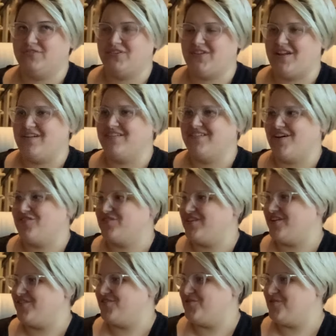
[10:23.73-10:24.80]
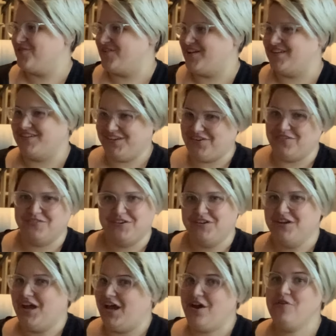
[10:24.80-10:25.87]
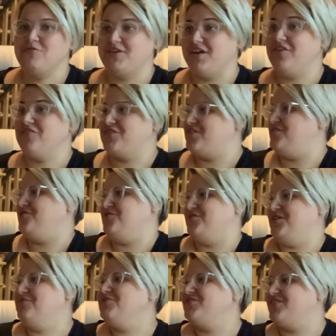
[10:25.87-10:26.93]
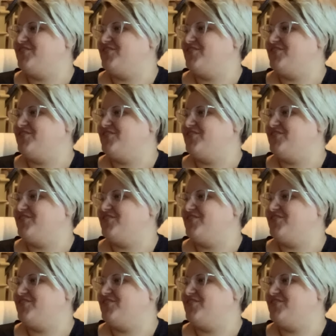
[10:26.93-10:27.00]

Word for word: descendants out there who are like, you know, how dare you? He was a